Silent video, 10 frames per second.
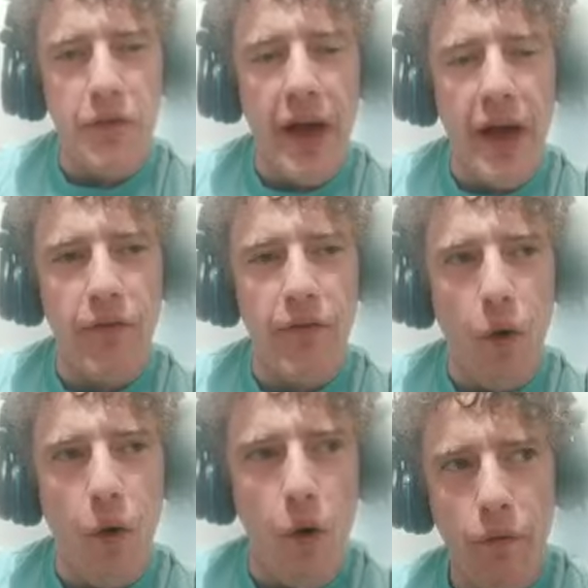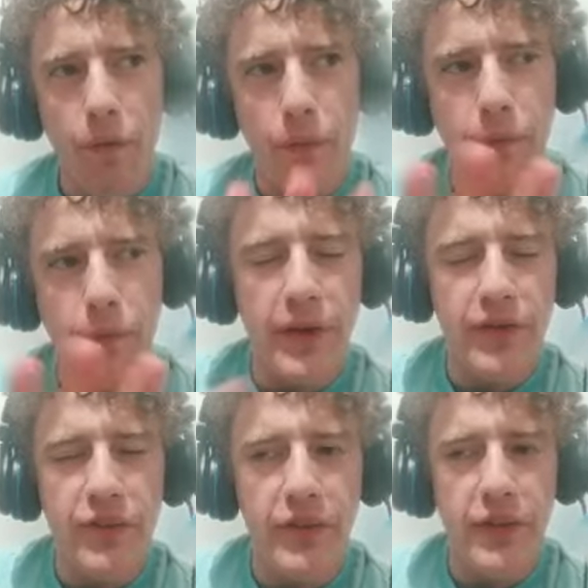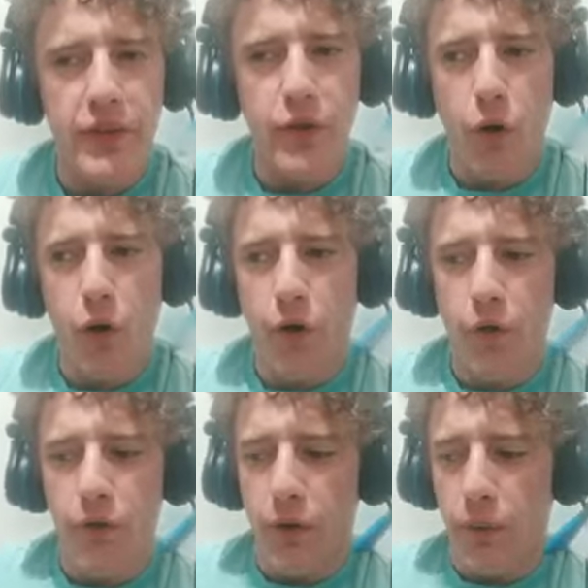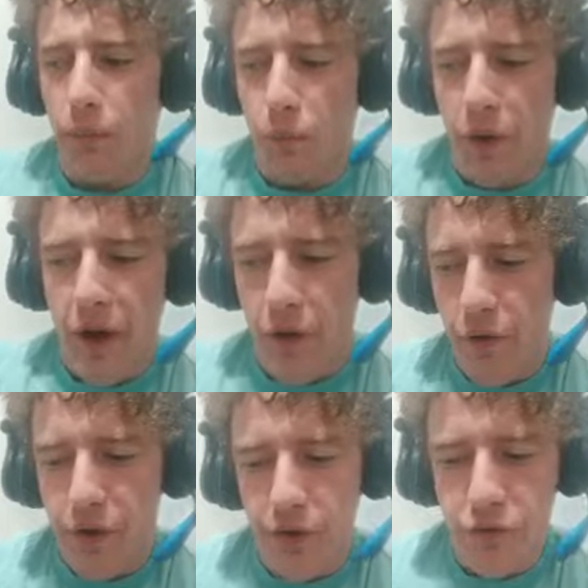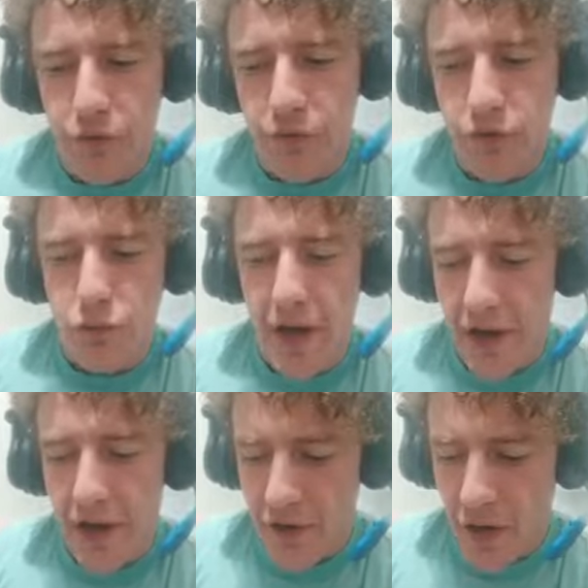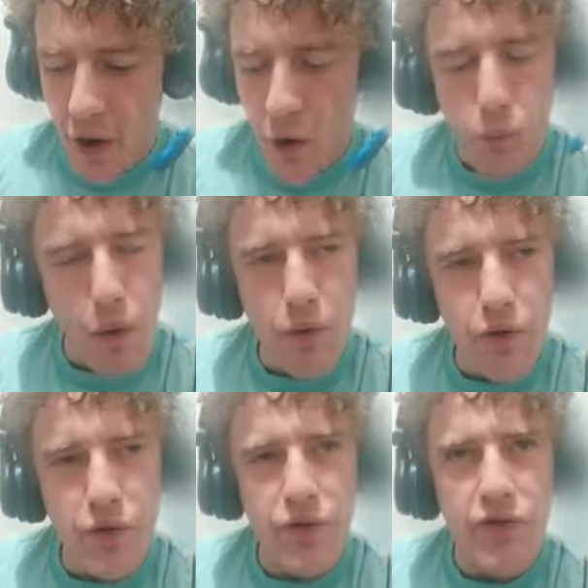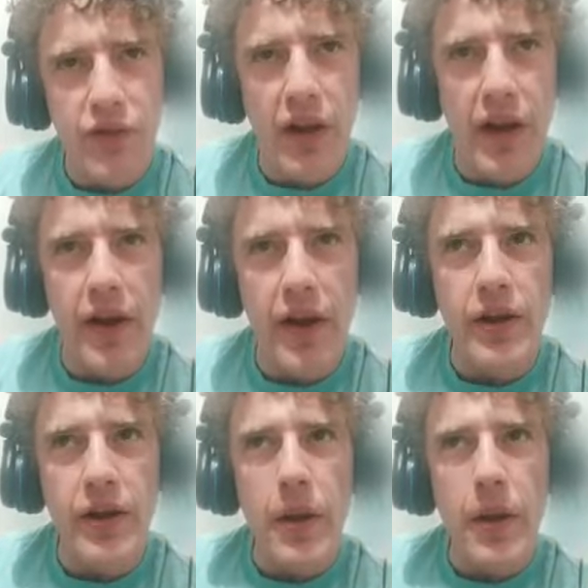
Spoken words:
out of all the places, all the areas you've trained, what would you say